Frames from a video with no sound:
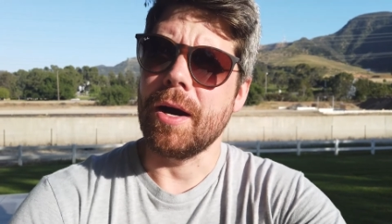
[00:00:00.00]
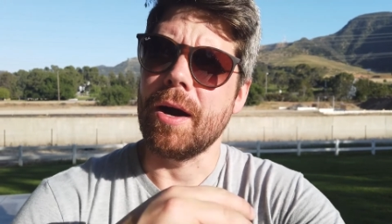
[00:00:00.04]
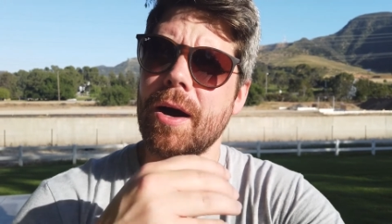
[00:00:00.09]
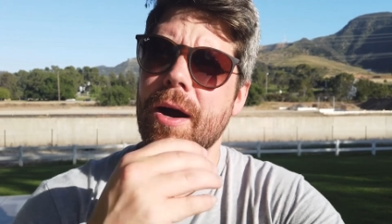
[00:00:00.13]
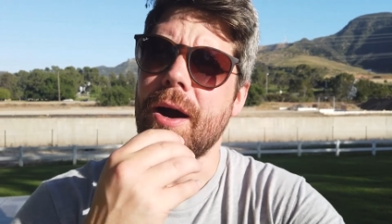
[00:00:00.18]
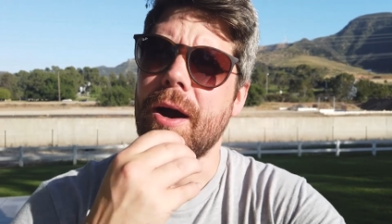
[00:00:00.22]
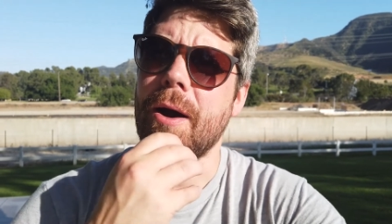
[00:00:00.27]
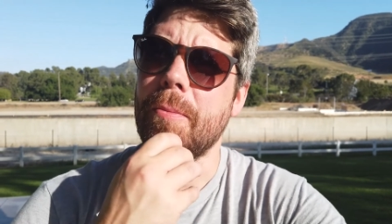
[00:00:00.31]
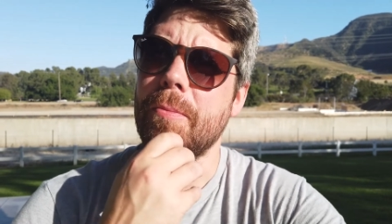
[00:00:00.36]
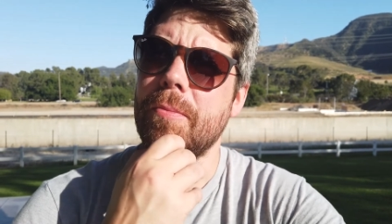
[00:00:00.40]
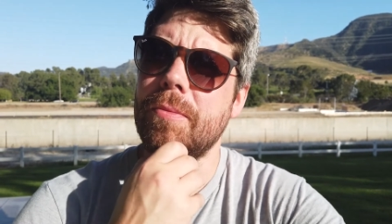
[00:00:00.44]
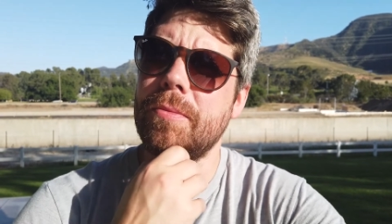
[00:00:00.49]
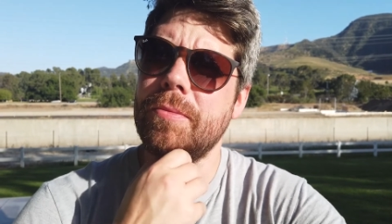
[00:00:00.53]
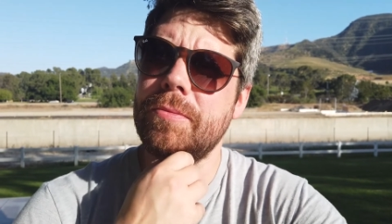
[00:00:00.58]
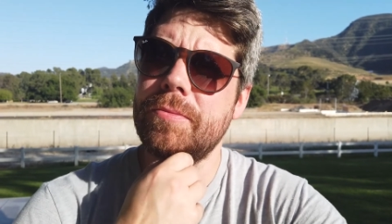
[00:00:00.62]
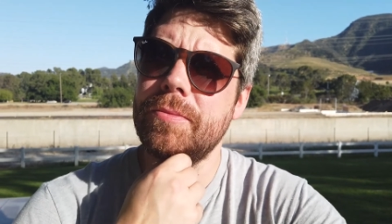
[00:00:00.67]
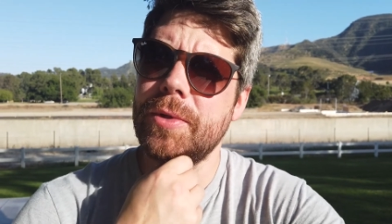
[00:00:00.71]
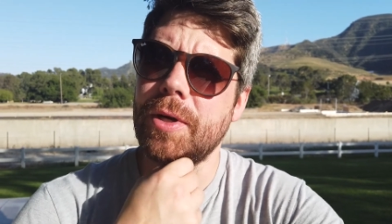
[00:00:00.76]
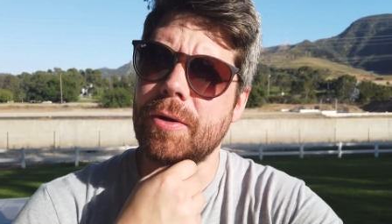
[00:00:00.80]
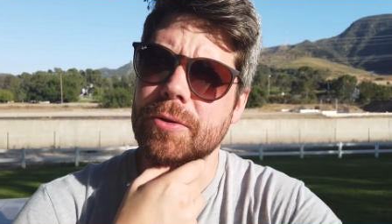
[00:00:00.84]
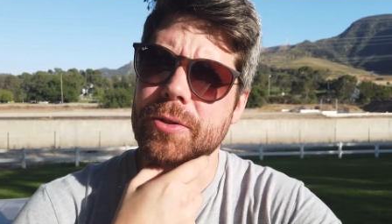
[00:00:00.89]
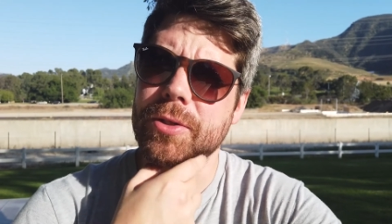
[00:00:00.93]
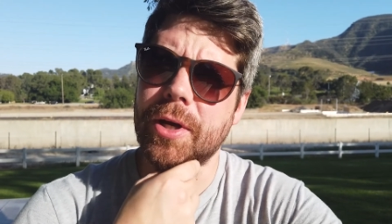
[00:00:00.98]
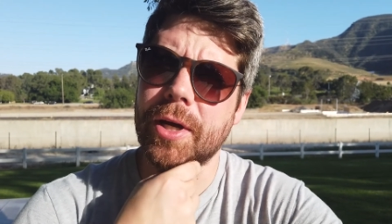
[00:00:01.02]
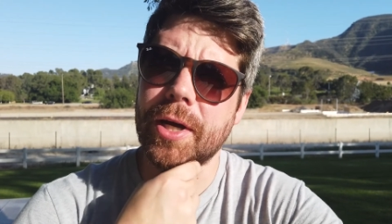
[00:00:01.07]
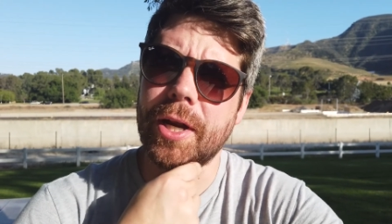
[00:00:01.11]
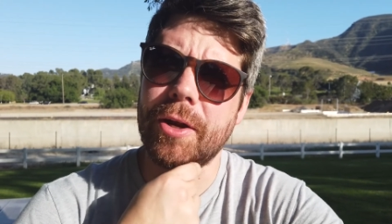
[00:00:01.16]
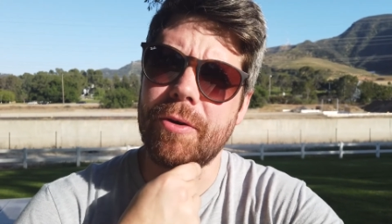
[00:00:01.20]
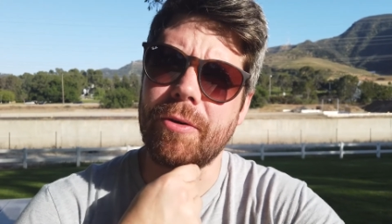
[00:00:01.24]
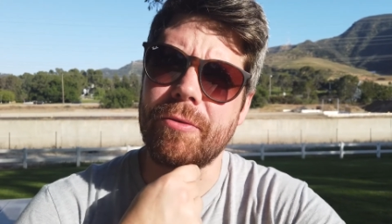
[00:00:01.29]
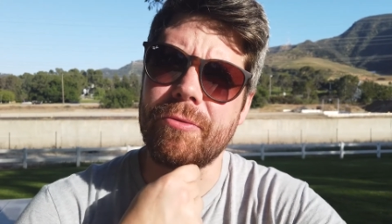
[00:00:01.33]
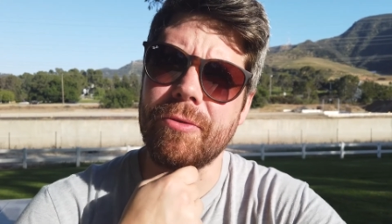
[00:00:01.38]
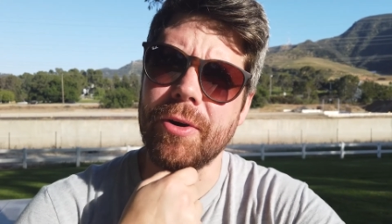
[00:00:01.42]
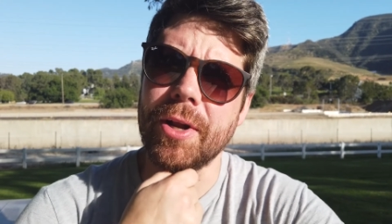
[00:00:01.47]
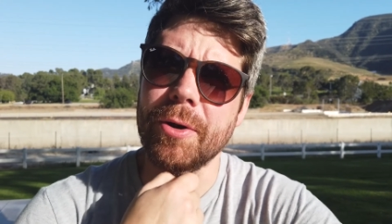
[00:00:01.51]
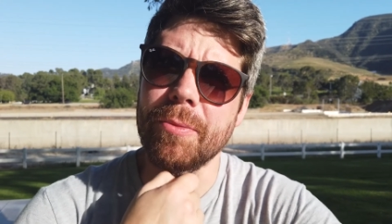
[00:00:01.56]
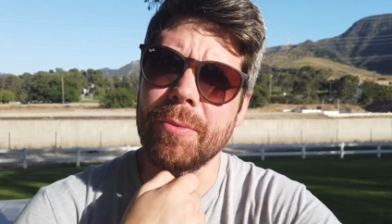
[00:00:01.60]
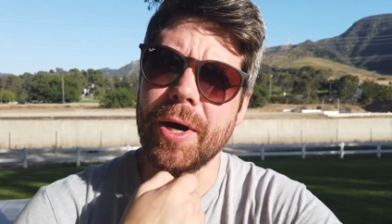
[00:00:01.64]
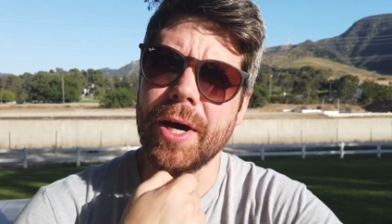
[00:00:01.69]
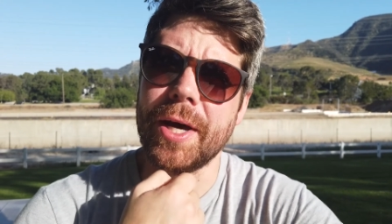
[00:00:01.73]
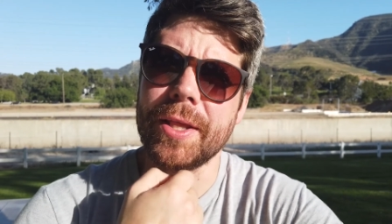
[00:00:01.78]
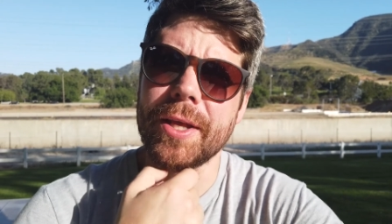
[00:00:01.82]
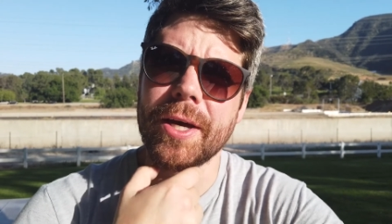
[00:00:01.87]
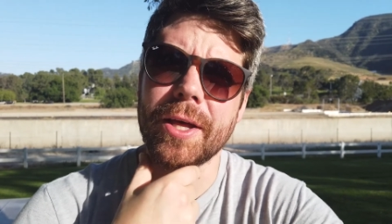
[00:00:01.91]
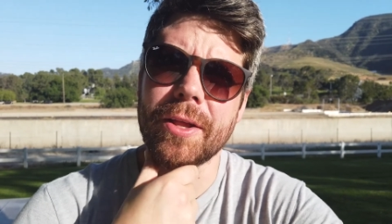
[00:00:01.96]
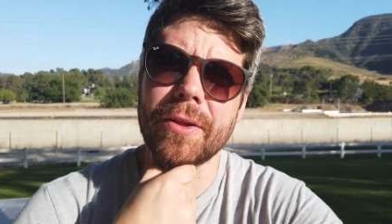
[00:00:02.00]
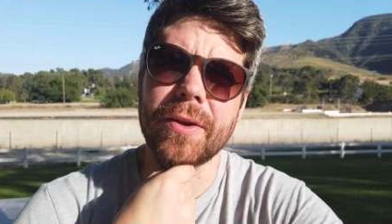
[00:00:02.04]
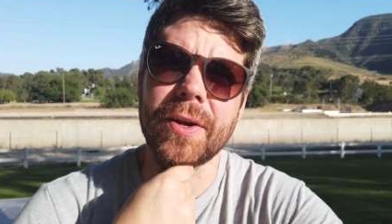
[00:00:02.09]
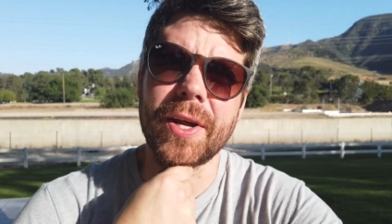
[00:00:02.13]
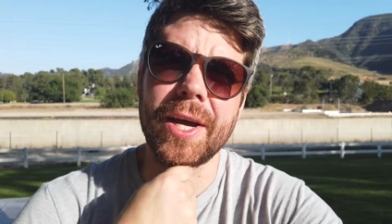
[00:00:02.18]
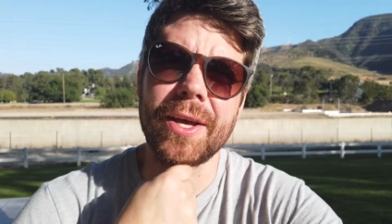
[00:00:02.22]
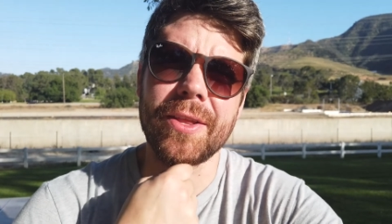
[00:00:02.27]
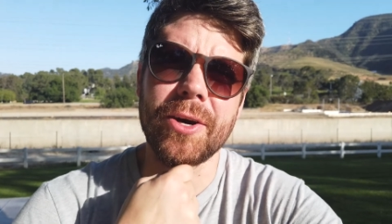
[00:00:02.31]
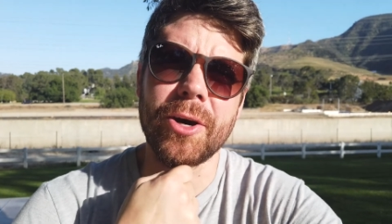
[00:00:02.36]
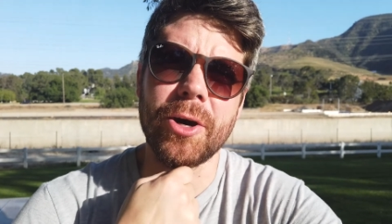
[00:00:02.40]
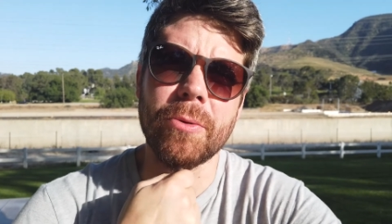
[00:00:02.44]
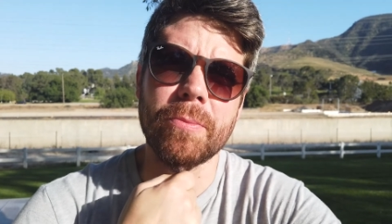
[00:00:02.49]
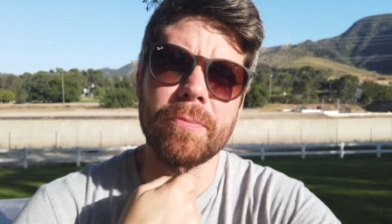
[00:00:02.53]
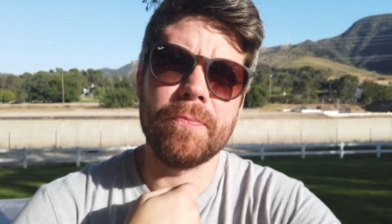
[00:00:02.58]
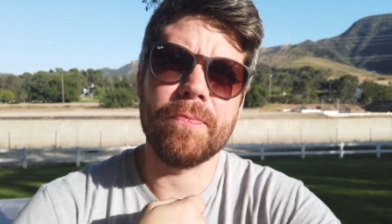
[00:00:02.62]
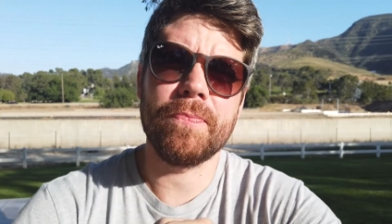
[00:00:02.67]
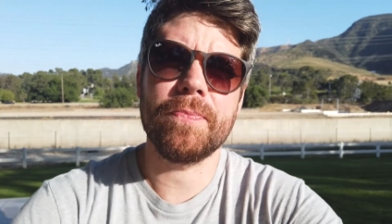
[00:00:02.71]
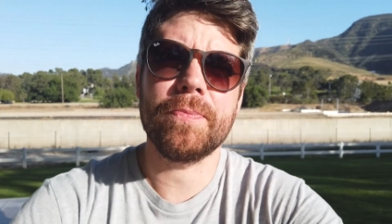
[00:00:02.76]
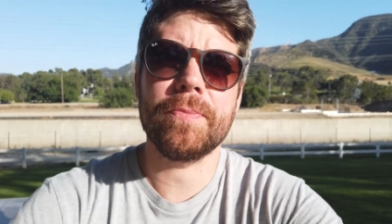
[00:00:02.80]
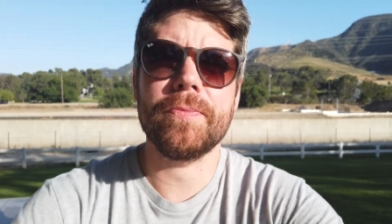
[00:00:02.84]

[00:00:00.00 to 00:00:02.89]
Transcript: Uh, I was talking to a friend of mine the other day, though.